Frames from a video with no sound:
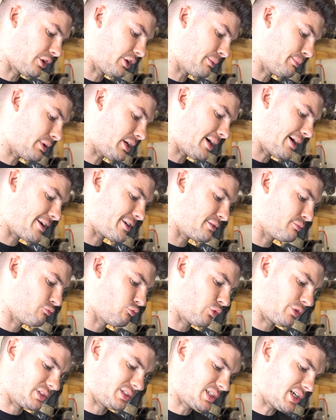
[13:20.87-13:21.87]
on the
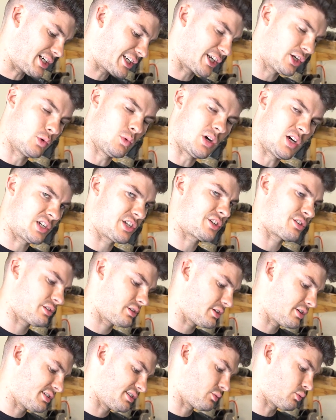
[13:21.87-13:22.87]
bottom with a locking
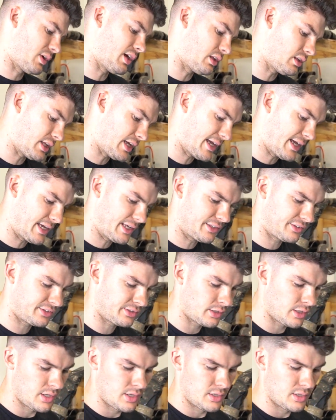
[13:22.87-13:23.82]
washer, as well as